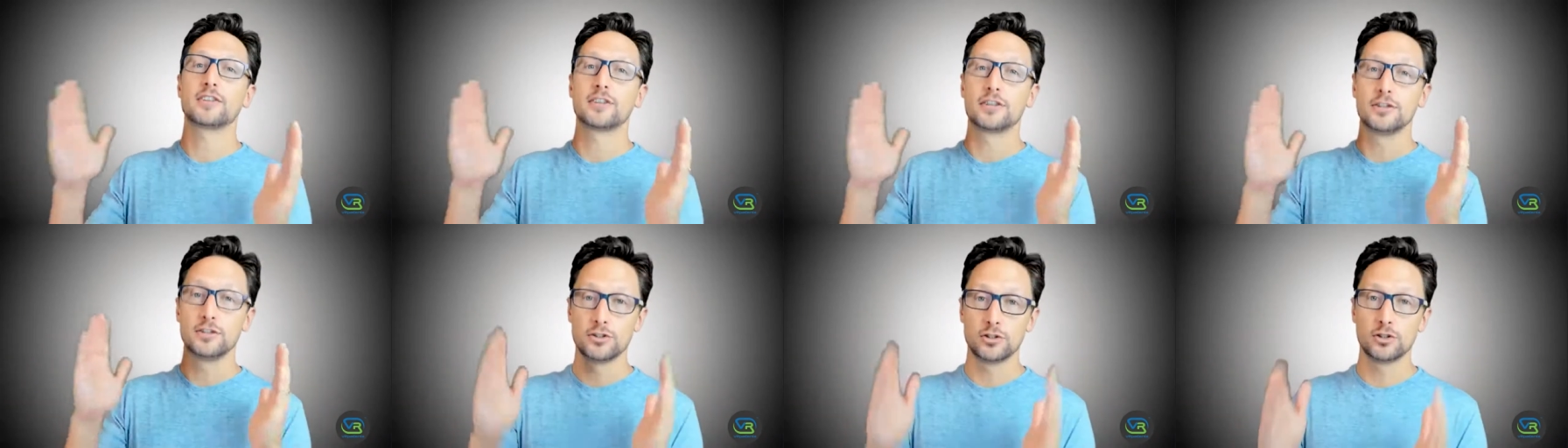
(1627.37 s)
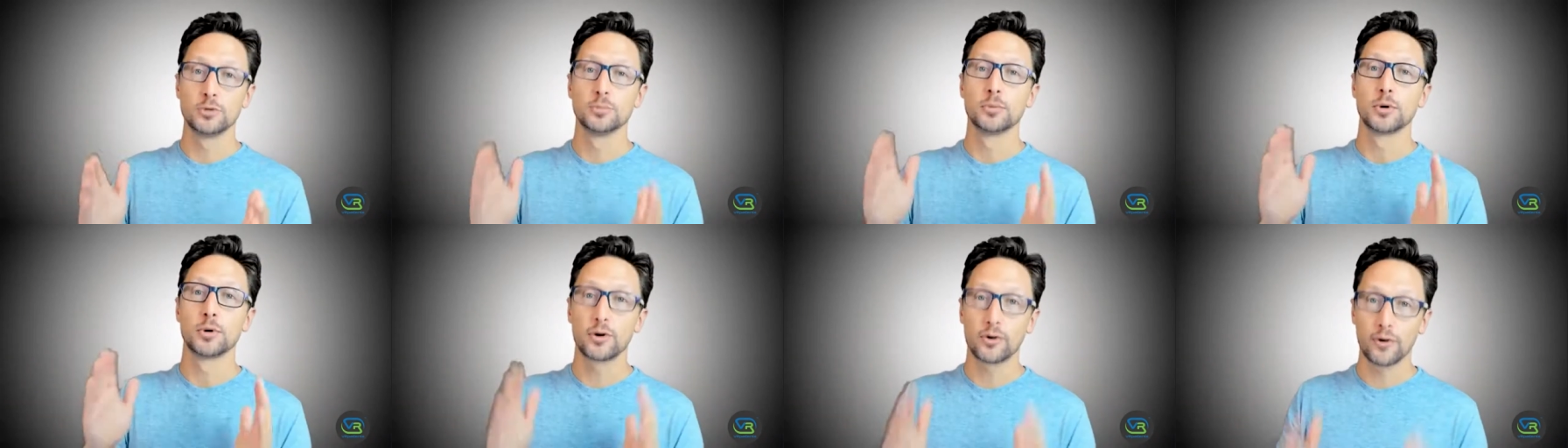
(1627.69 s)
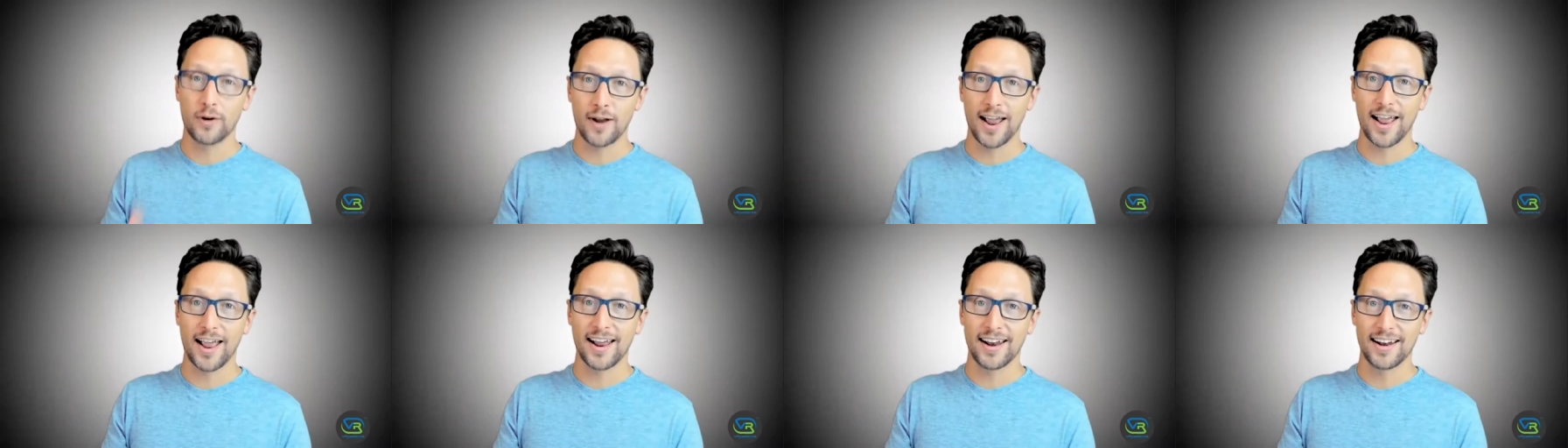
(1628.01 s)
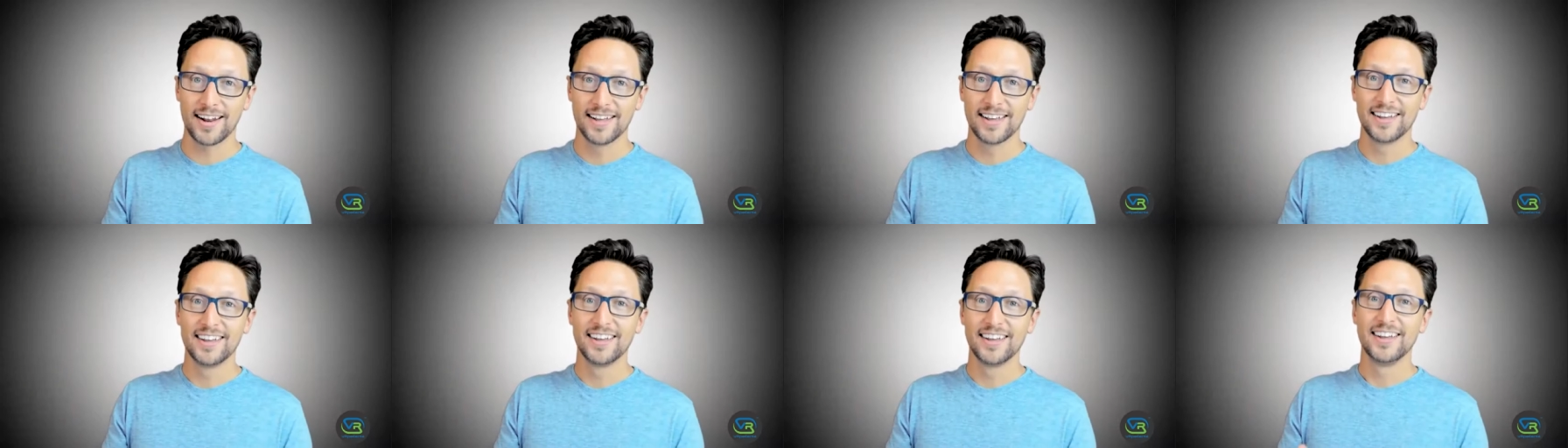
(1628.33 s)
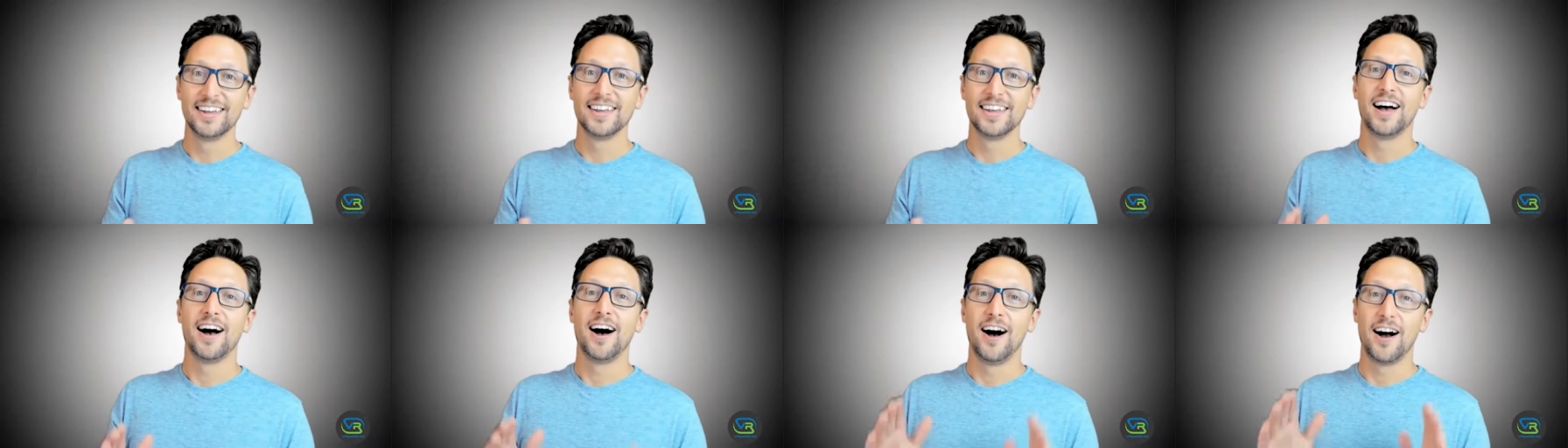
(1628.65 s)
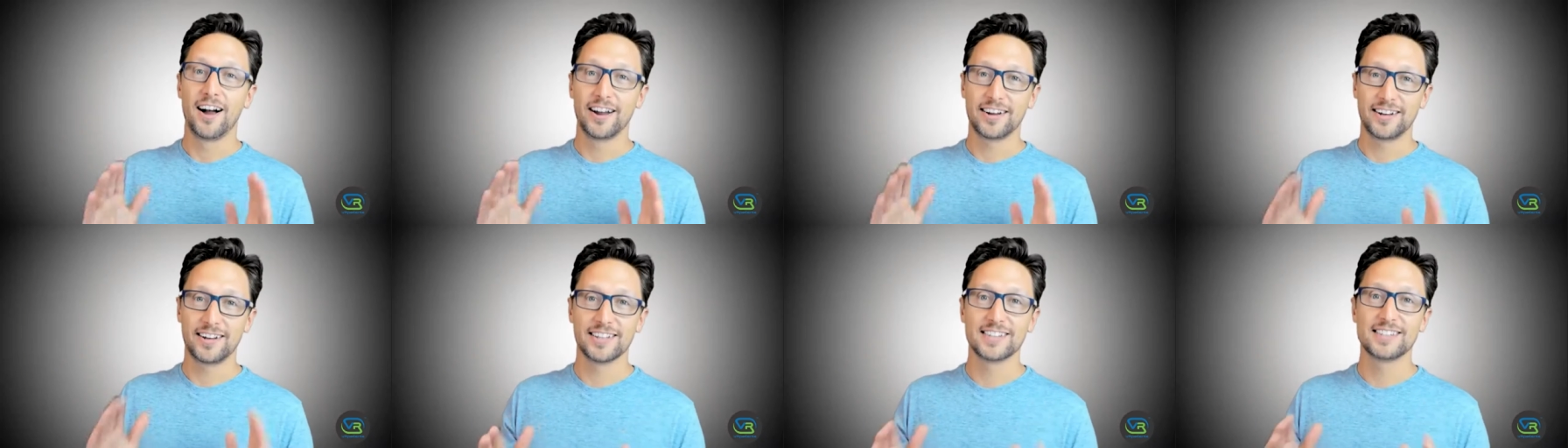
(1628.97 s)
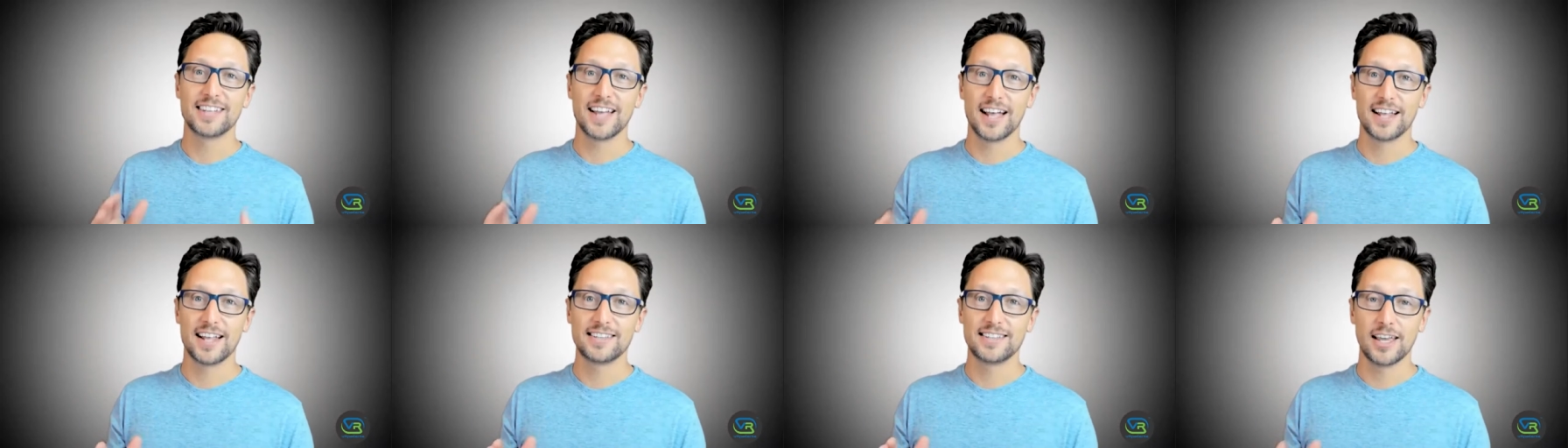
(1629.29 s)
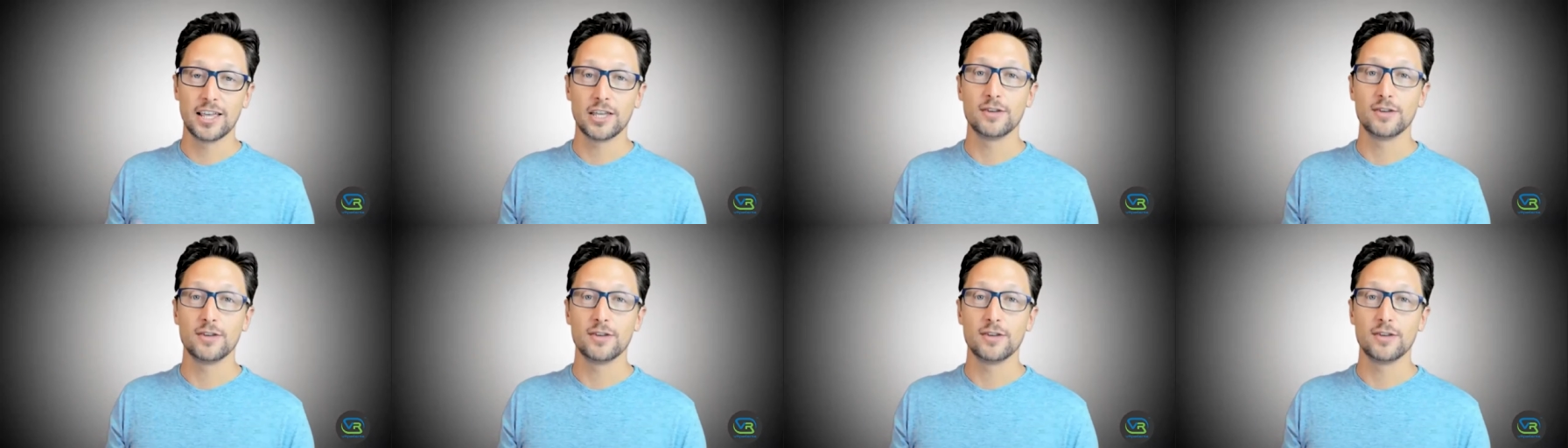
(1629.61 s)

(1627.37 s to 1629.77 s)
consumer grade Oculus headset.